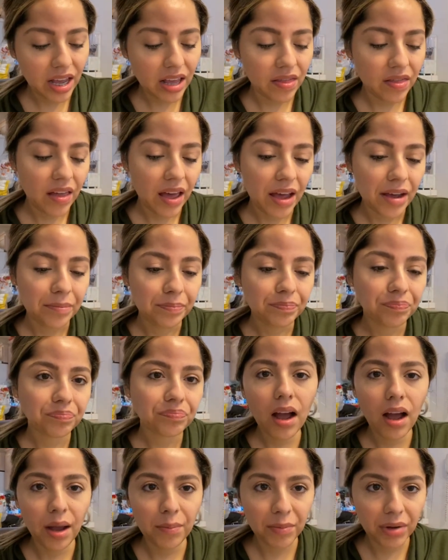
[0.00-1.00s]
And then
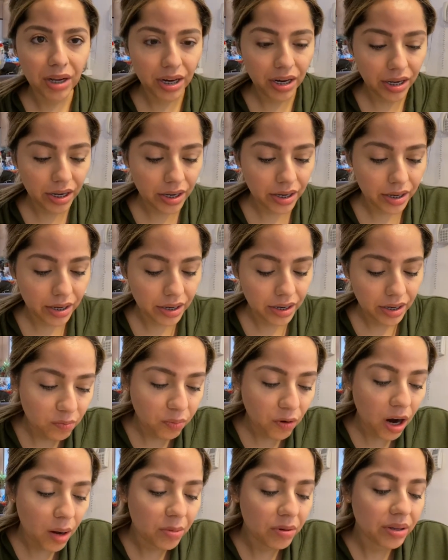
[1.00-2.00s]
I'm gonna
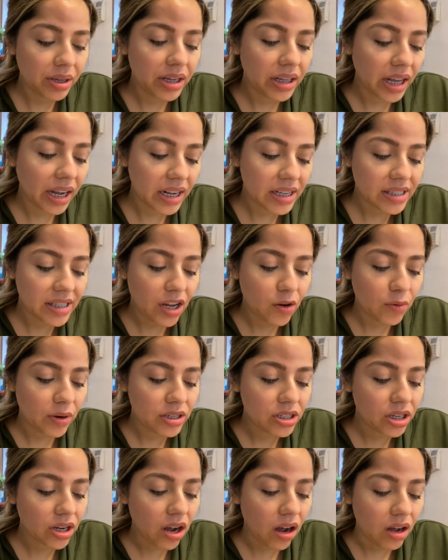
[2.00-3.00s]
probably, like I said, run
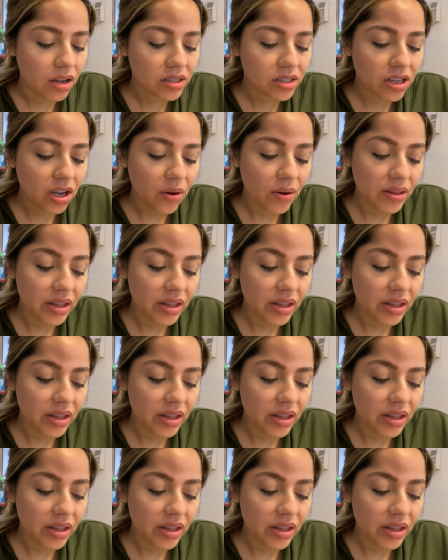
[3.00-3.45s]
to Costco.